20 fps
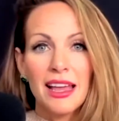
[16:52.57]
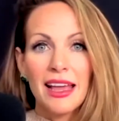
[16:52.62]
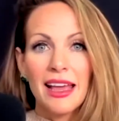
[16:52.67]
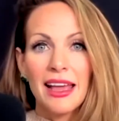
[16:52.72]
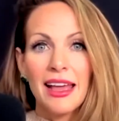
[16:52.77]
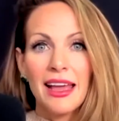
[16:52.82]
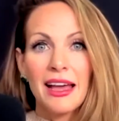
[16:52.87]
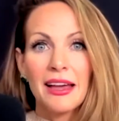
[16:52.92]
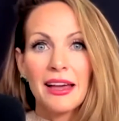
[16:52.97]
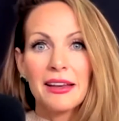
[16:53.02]

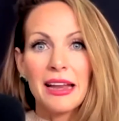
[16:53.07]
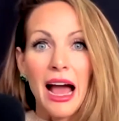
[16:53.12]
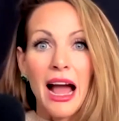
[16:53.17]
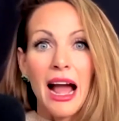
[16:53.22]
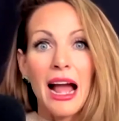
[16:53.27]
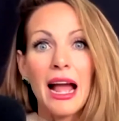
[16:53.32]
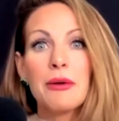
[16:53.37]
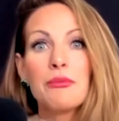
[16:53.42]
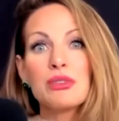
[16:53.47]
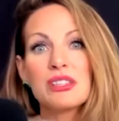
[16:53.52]
And
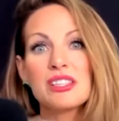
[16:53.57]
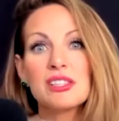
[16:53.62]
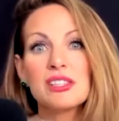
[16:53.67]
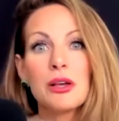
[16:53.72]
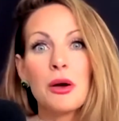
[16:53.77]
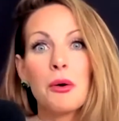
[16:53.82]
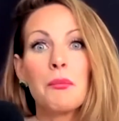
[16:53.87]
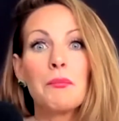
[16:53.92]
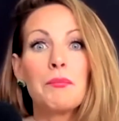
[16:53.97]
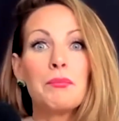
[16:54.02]
I was
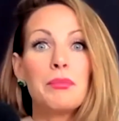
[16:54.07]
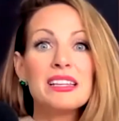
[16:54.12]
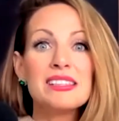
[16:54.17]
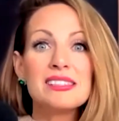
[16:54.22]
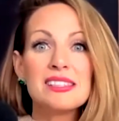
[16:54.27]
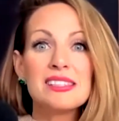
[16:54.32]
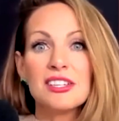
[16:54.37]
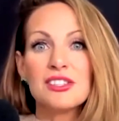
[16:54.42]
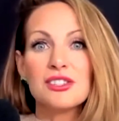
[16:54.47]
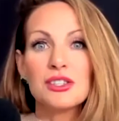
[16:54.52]
so
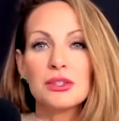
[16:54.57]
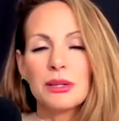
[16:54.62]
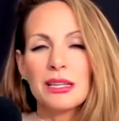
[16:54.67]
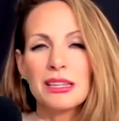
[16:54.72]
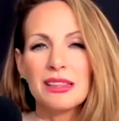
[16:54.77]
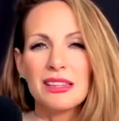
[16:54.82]
busy doing